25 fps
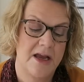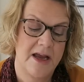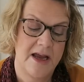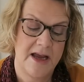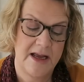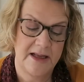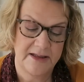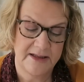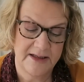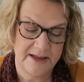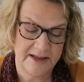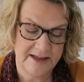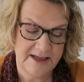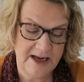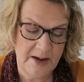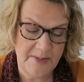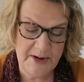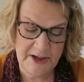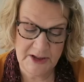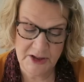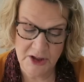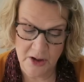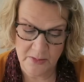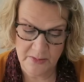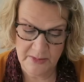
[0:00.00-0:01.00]
It's
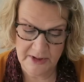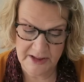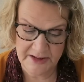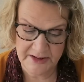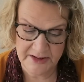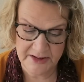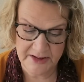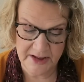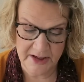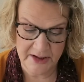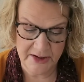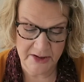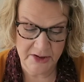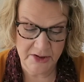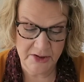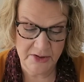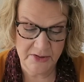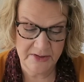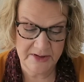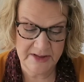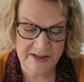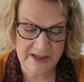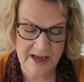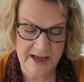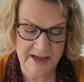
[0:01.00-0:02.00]
Debbie Tomlinson
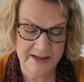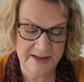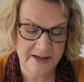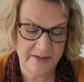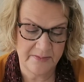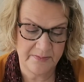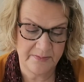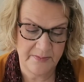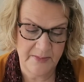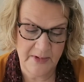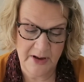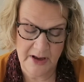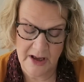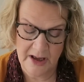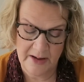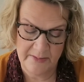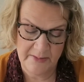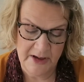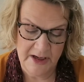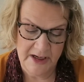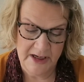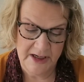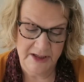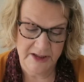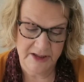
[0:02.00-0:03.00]
who says Um,
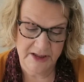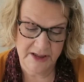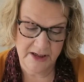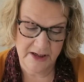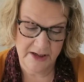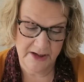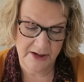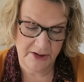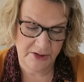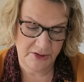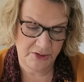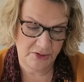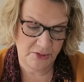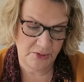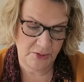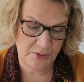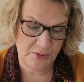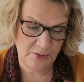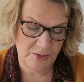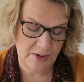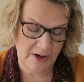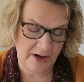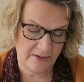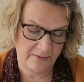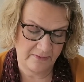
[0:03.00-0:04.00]
she'd like
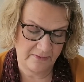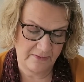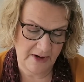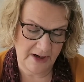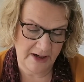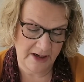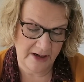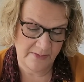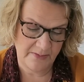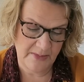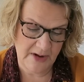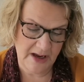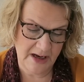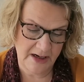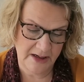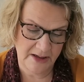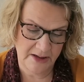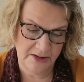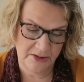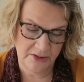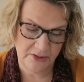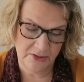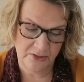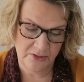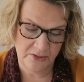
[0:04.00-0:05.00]
to
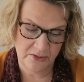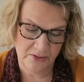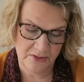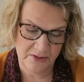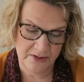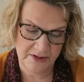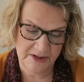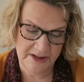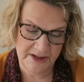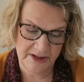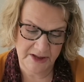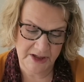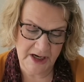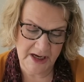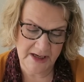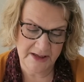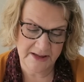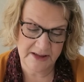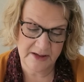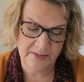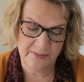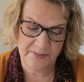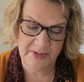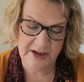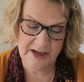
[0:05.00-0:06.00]
recommend or
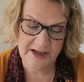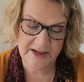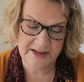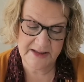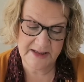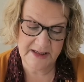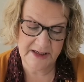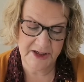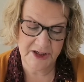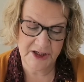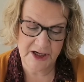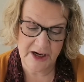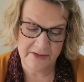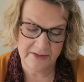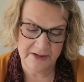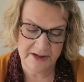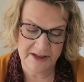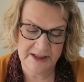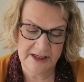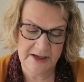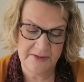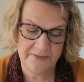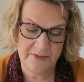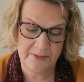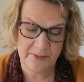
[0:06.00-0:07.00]
suggest Bliss
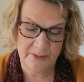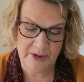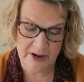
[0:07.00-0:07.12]
charity for